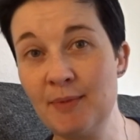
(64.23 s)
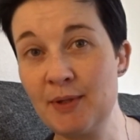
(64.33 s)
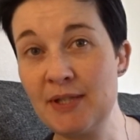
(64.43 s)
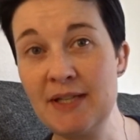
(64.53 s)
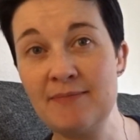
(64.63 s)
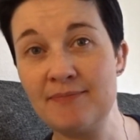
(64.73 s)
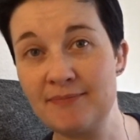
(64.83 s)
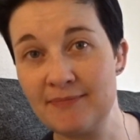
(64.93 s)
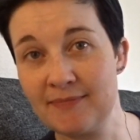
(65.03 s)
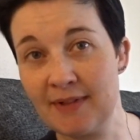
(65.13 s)
body.
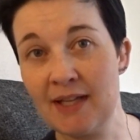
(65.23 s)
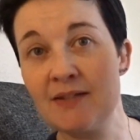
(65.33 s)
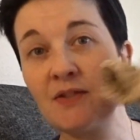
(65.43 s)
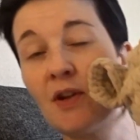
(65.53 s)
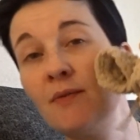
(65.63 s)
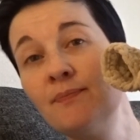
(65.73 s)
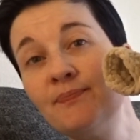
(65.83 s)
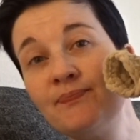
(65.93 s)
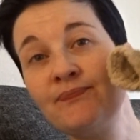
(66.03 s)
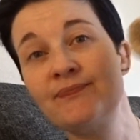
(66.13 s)
Heads on.
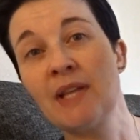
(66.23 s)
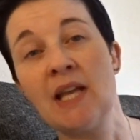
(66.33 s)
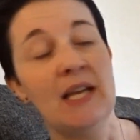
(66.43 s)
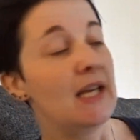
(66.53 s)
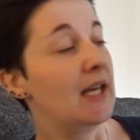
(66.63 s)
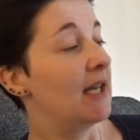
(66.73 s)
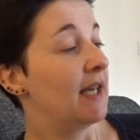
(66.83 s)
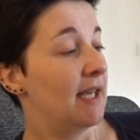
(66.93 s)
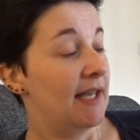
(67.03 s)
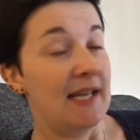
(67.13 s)

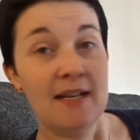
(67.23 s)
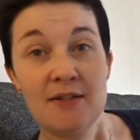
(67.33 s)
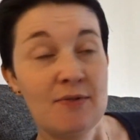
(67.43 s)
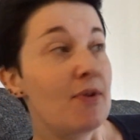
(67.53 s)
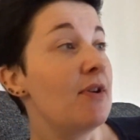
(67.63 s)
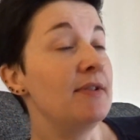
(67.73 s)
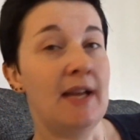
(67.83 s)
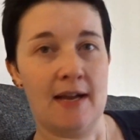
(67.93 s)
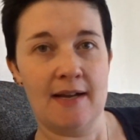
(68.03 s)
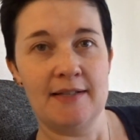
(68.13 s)
Ears are on,
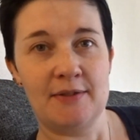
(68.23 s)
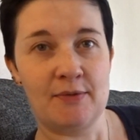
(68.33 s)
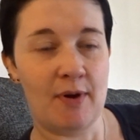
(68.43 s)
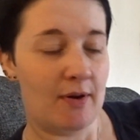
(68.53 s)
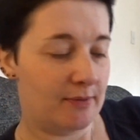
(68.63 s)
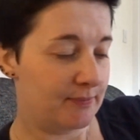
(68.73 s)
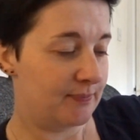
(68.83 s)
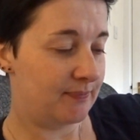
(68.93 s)
eyes are on.